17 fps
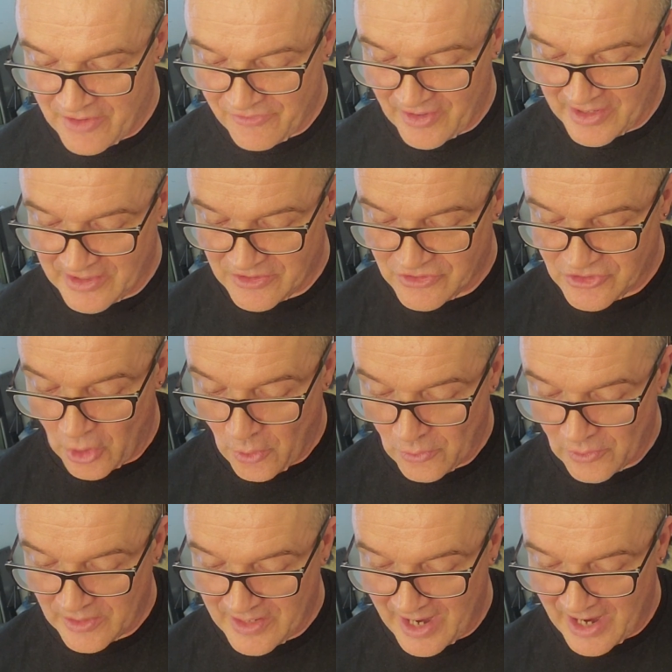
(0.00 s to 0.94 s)
if I,
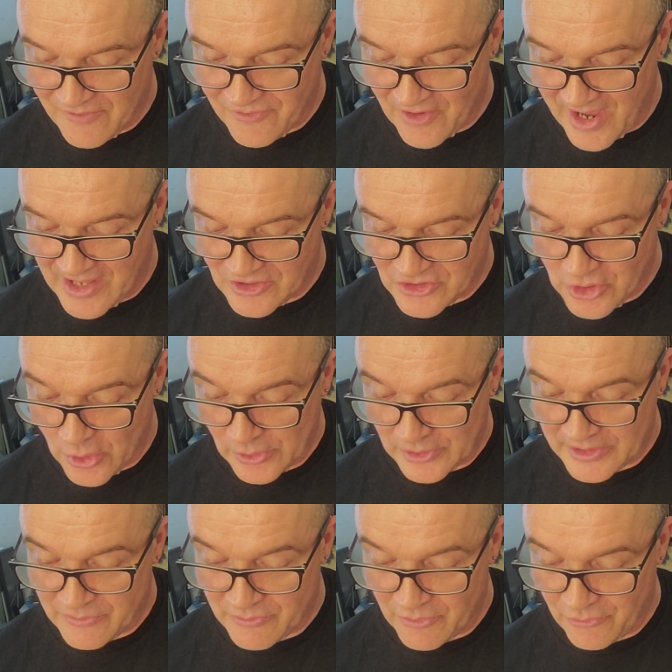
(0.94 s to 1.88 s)
if I had
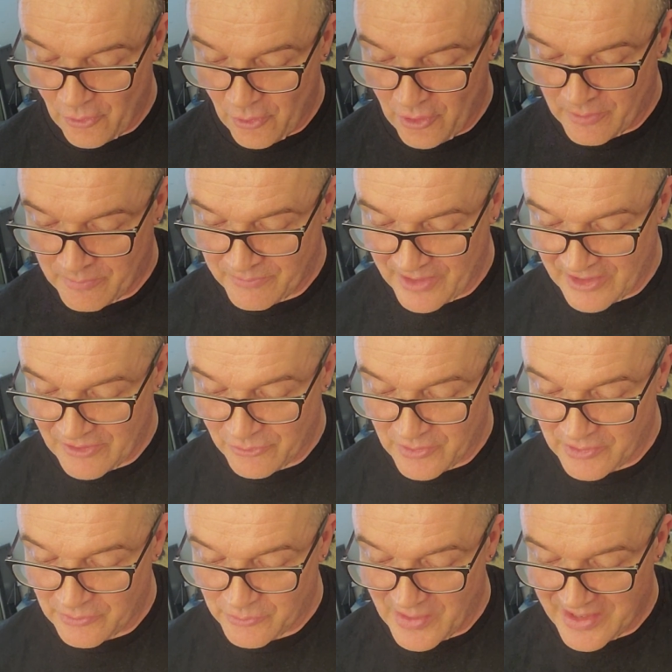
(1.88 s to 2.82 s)
totally reformed and
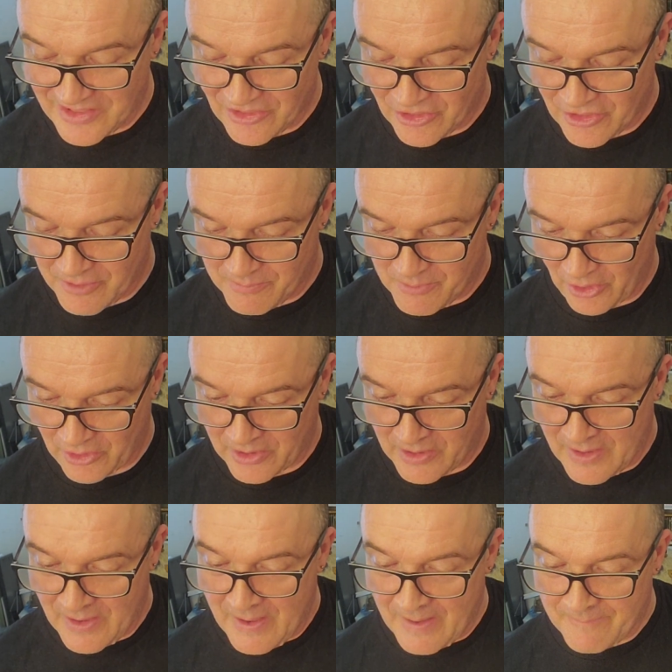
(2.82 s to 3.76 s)
rewritten the book,